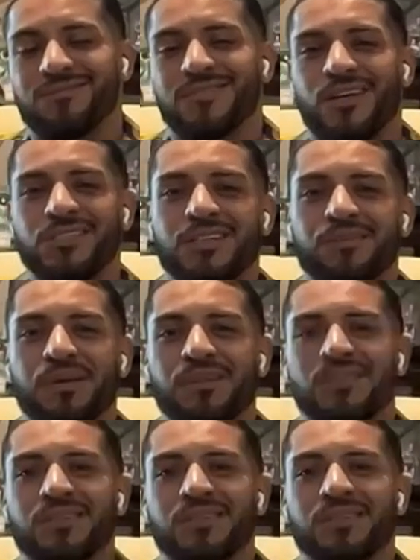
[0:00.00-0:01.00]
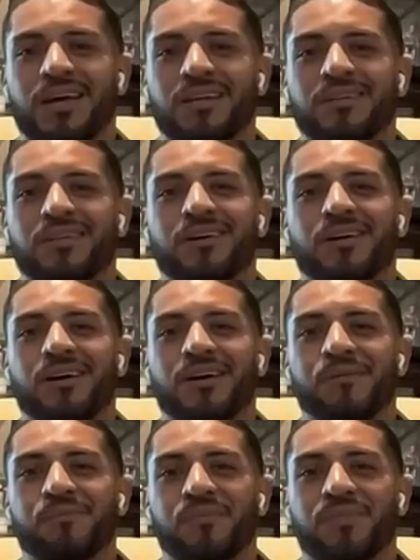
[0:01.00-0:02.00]
touching but
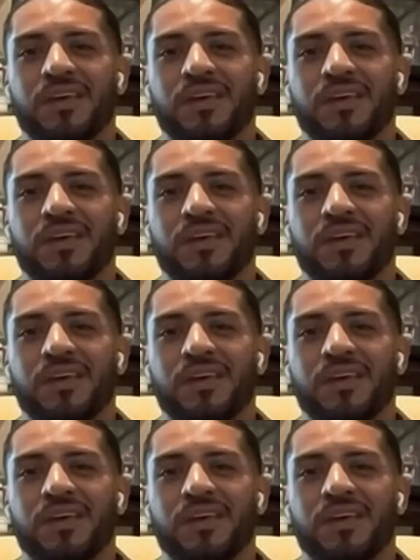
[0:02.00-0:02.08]
that